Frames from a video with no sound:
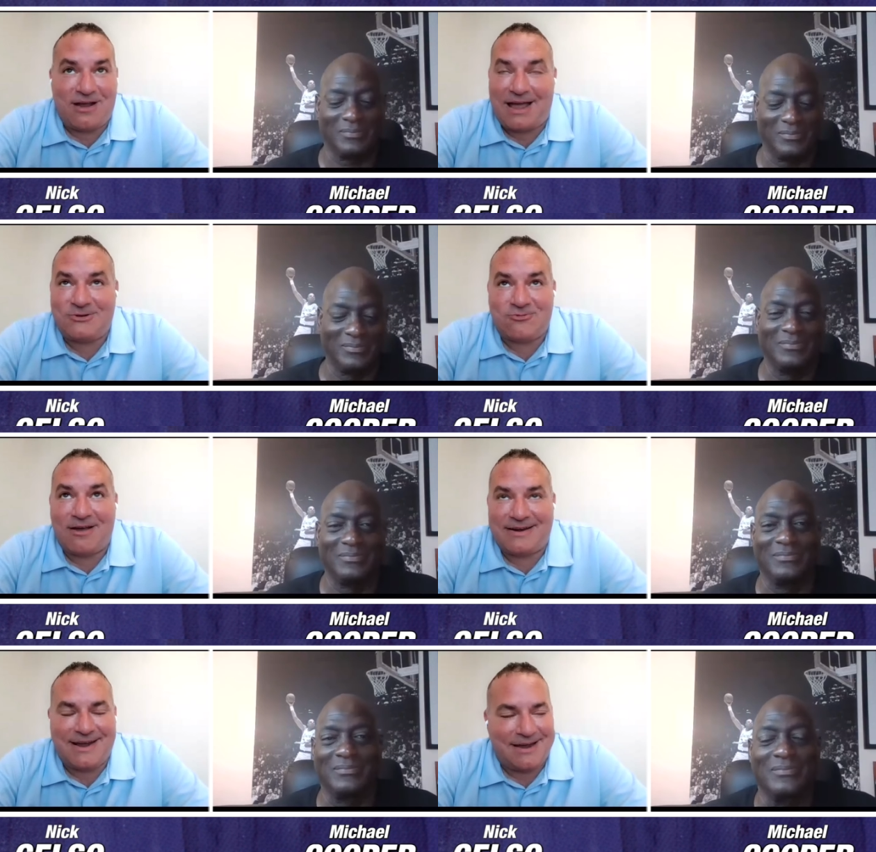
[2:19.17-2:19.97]
Speaker 1: I
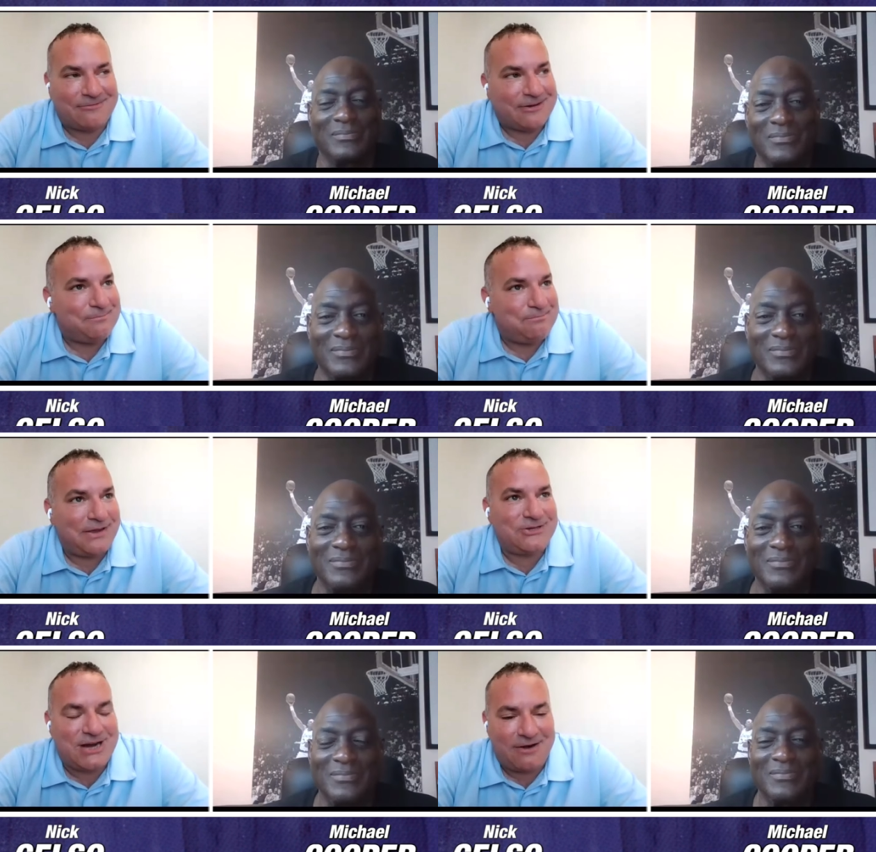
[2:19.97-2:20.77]
dread Kyrie.
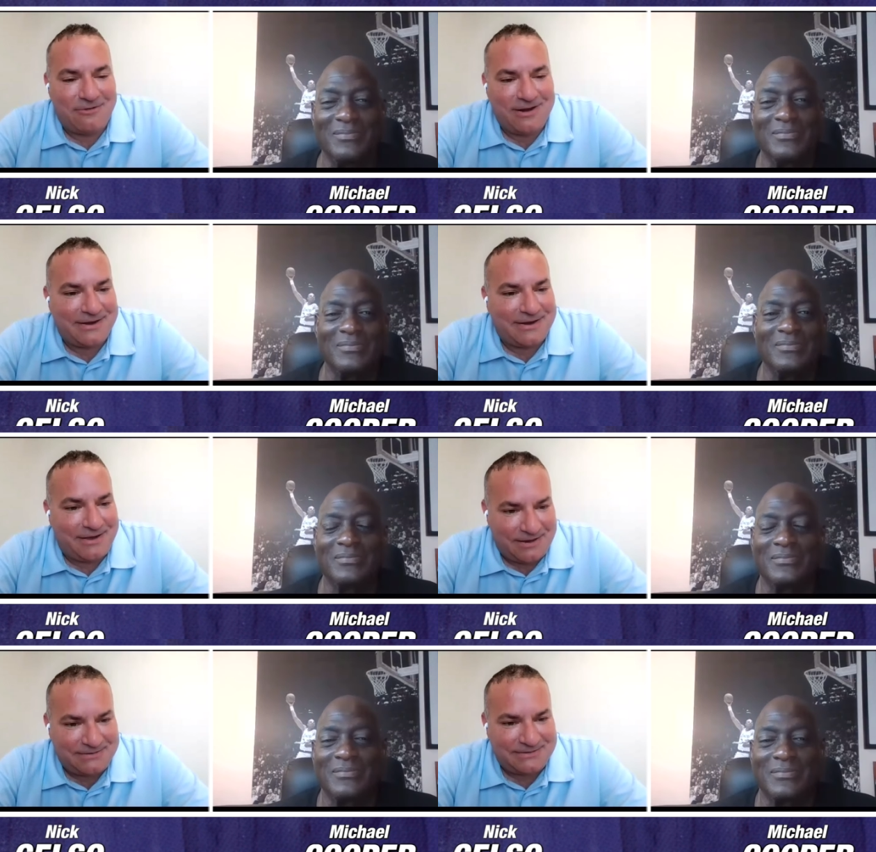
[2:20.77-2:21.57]
Bench Kyrie and
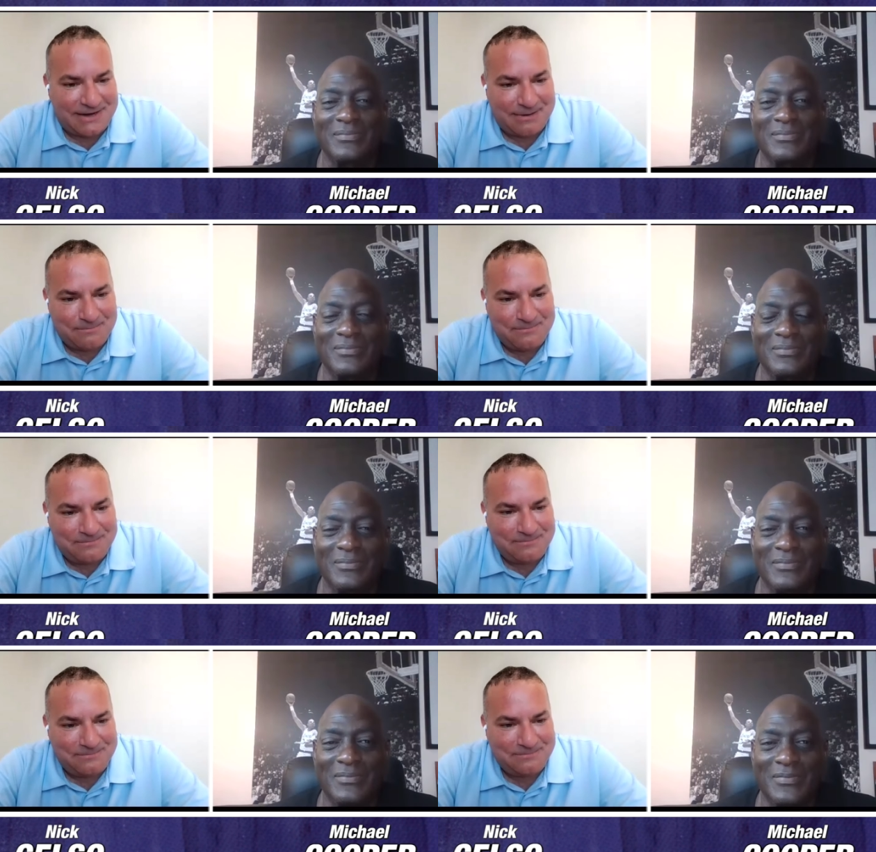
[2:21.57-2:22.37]
cut Dame.
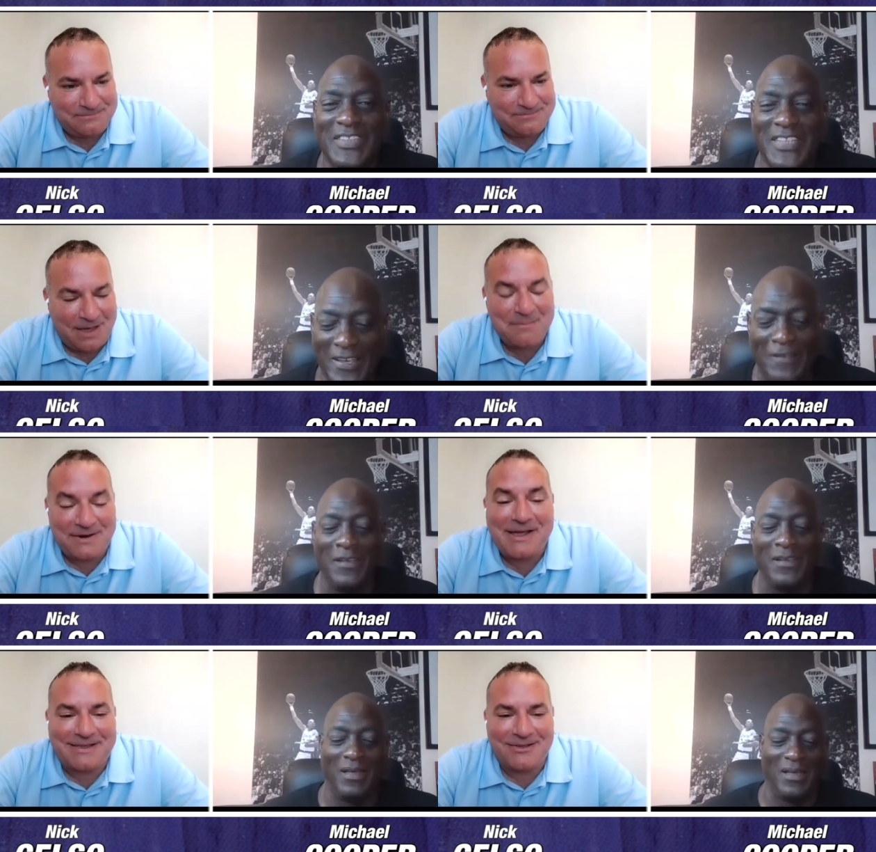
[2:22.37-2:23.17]
Okay, I'm
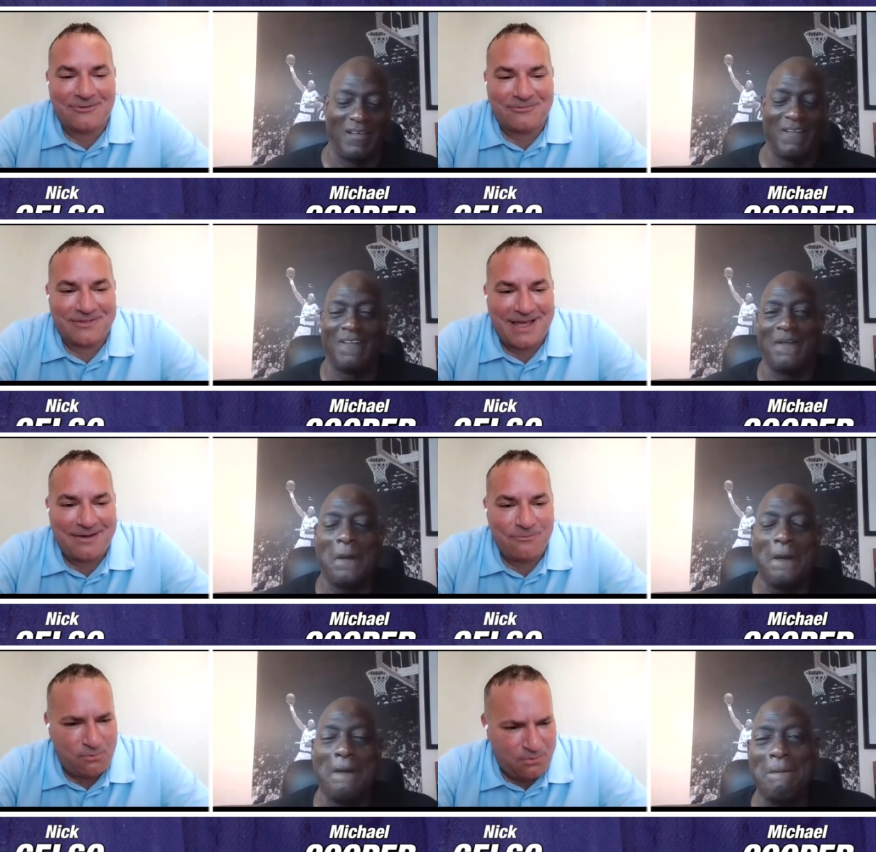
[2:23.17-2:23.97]
gonna get killed for
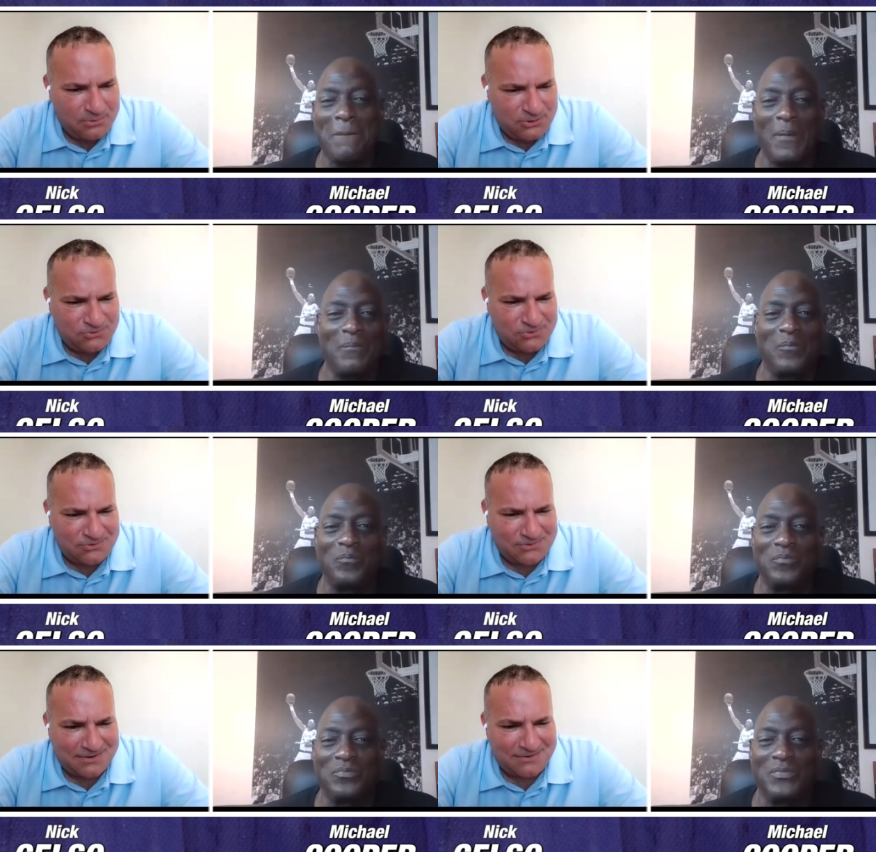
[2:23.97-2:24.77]
that. What What would you
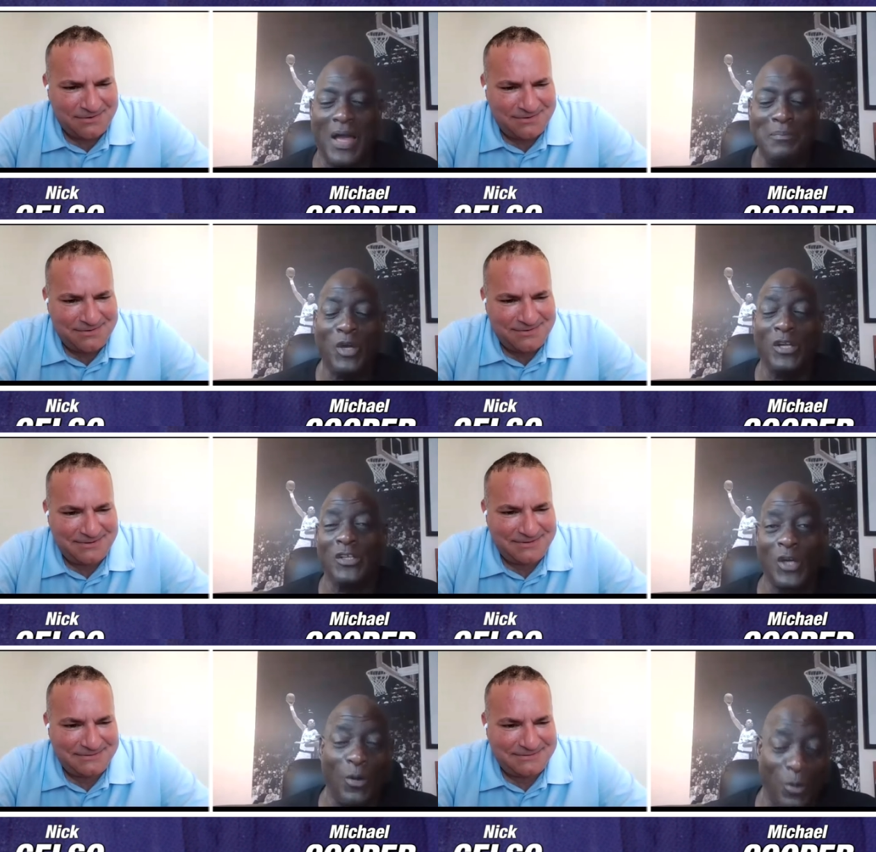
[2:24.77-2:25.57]
do there? I'm
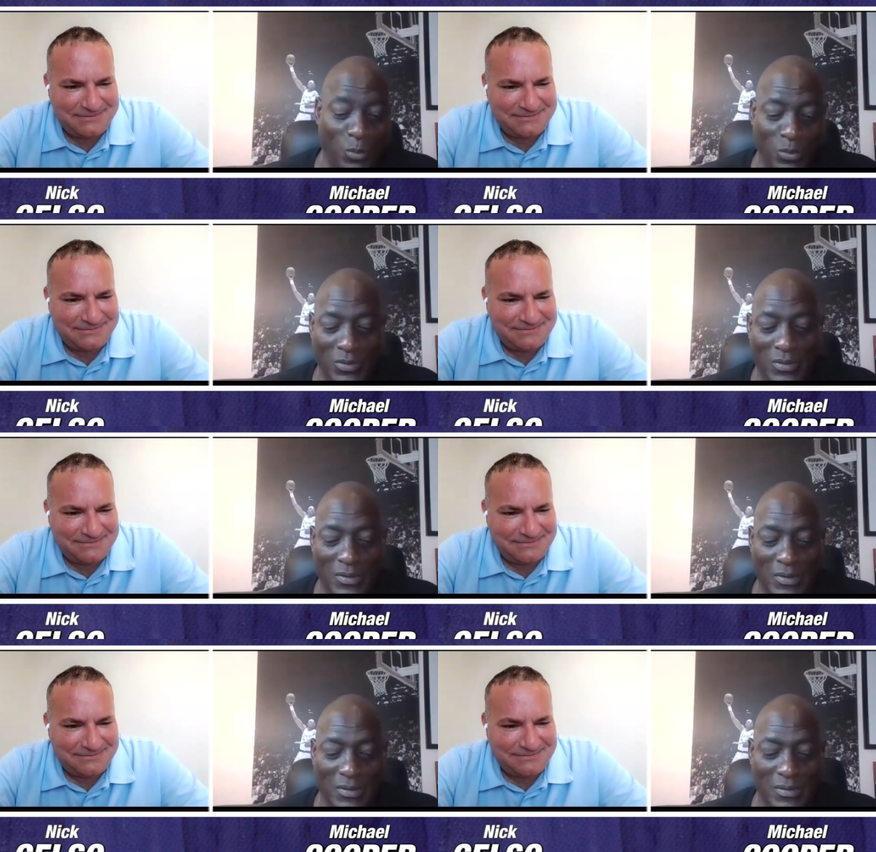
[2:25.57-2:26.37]
Speaker 2: gonna go
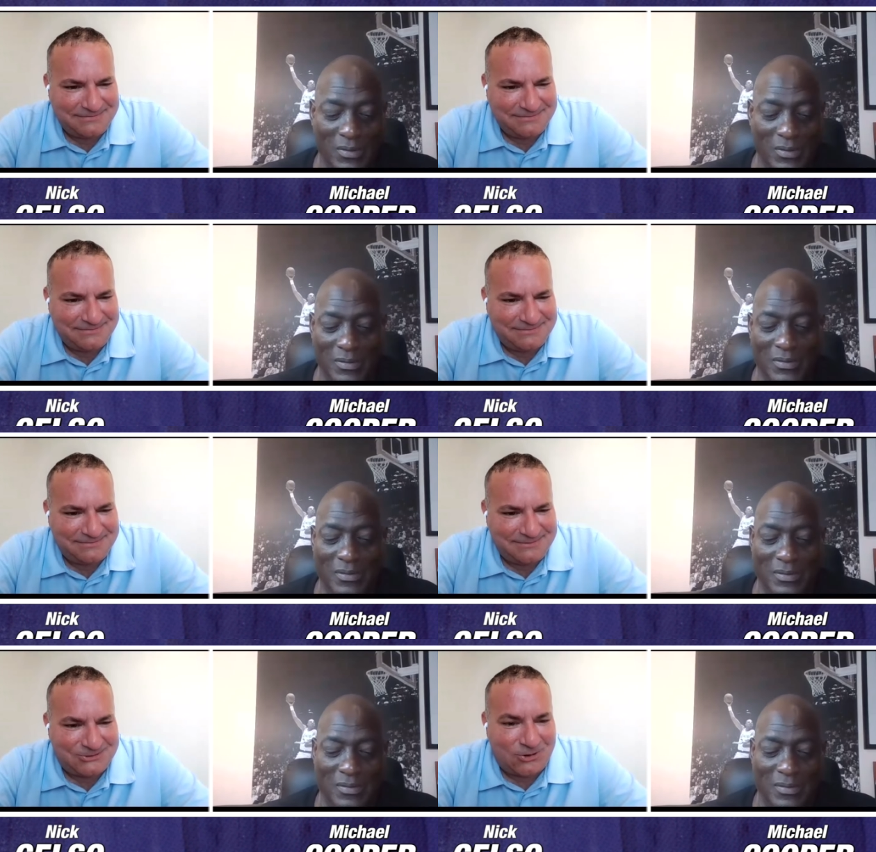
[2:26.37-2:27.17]

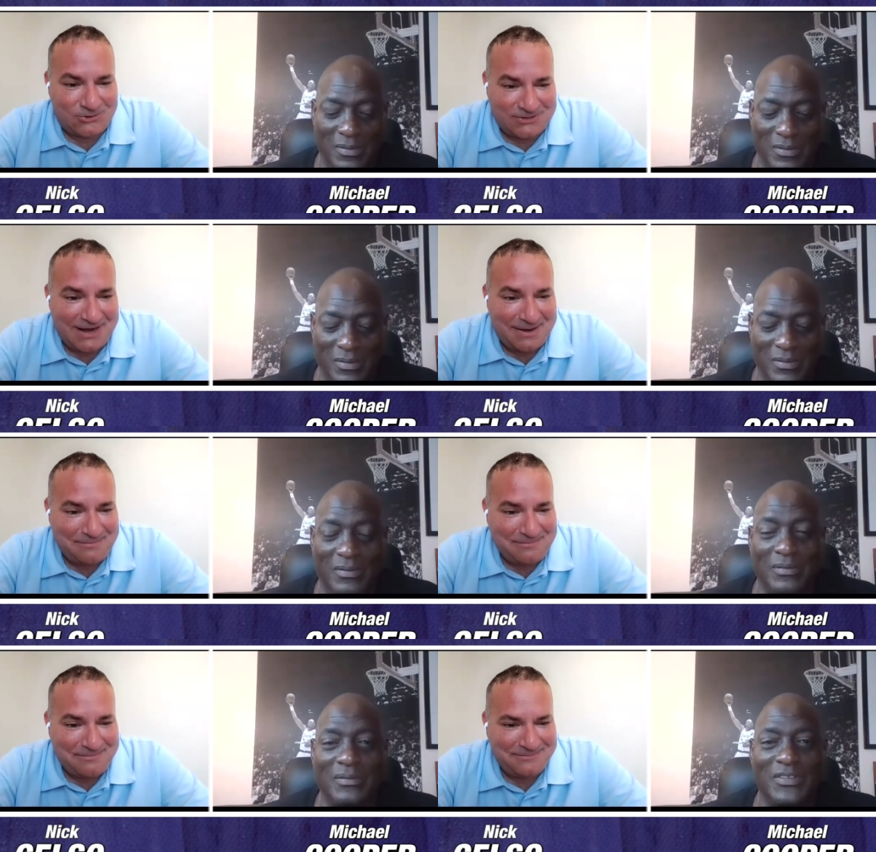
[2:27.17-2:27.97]
start
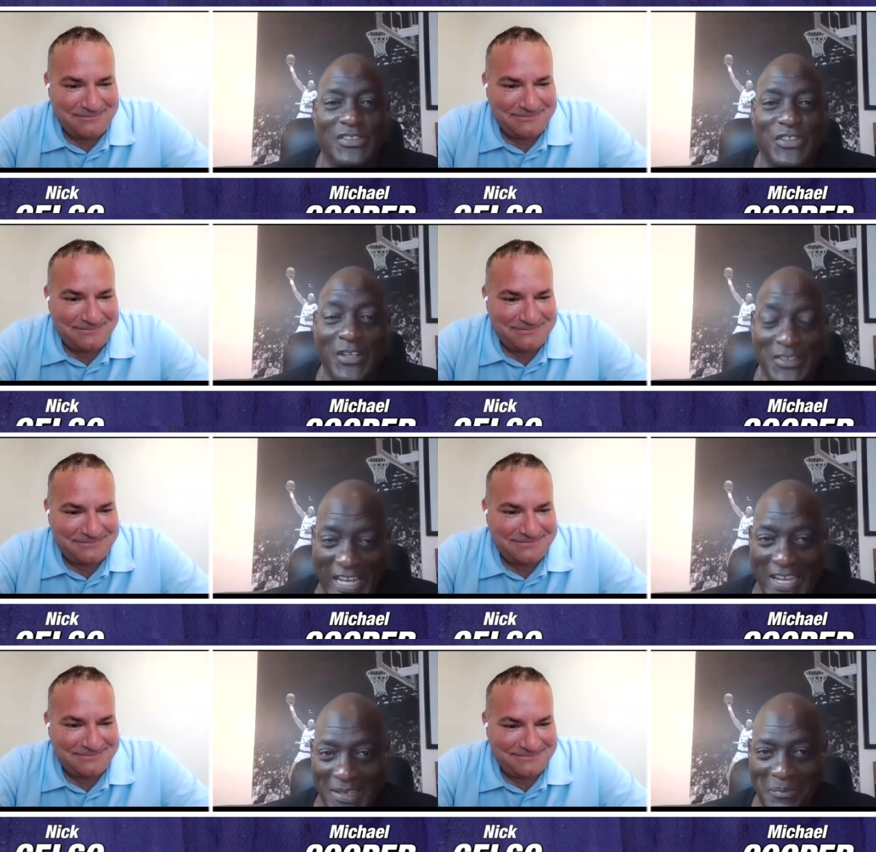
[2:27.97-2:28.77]
Dame. Start
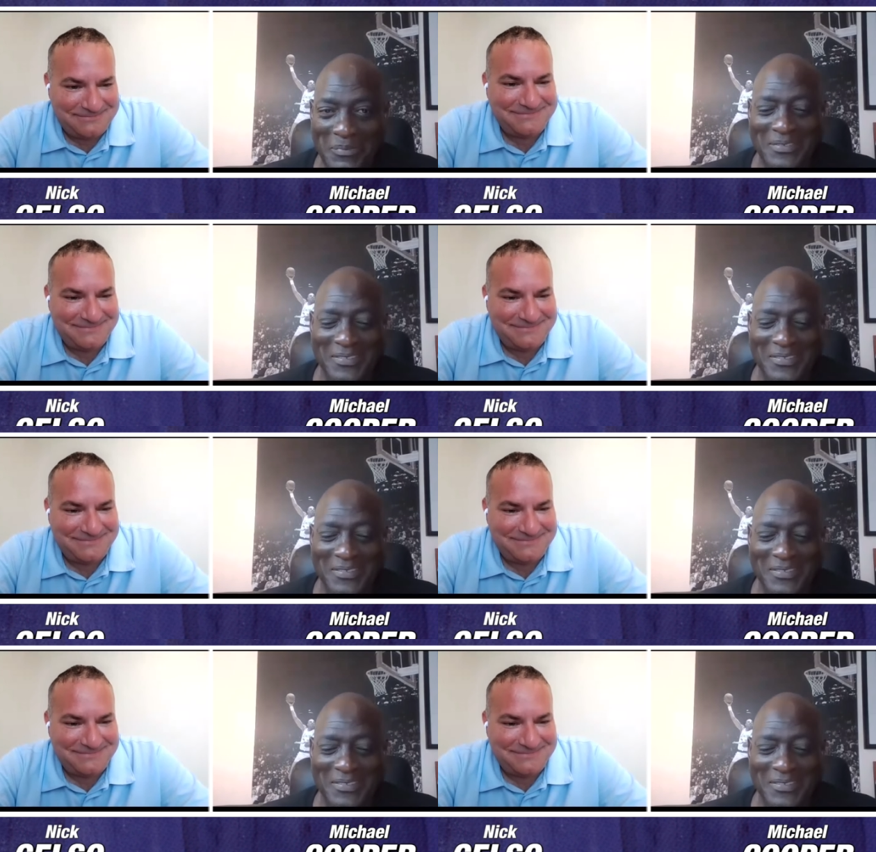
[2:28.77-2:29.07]
Dame